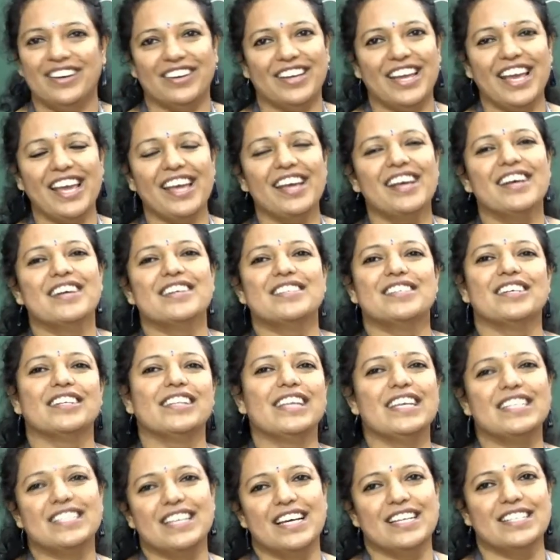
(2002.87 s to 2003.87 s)
Okay,
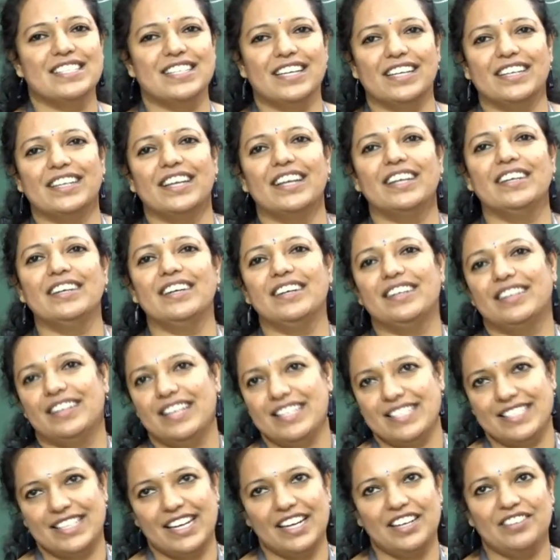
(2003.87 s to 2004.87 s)
so these are
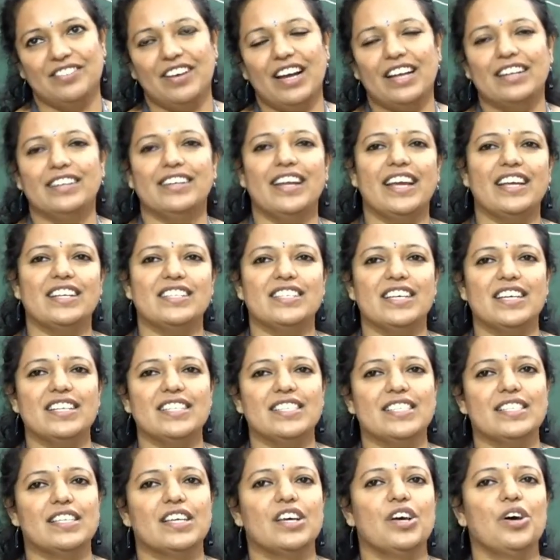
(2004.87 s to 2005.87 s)
certain
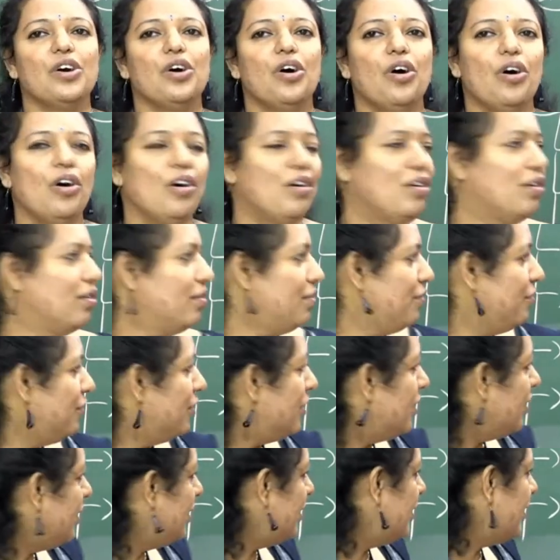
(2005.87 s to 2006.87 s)
disadvantages
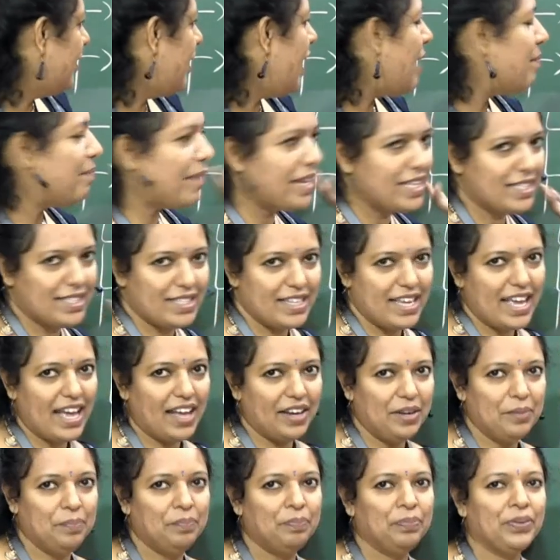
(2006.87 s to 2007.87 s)
of
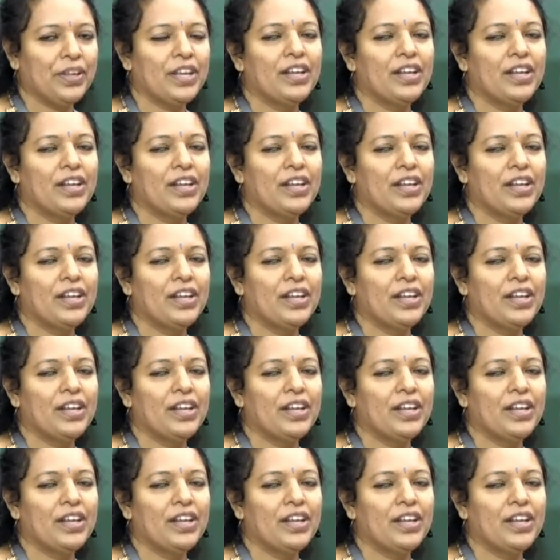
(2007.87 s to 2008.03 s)
MICR.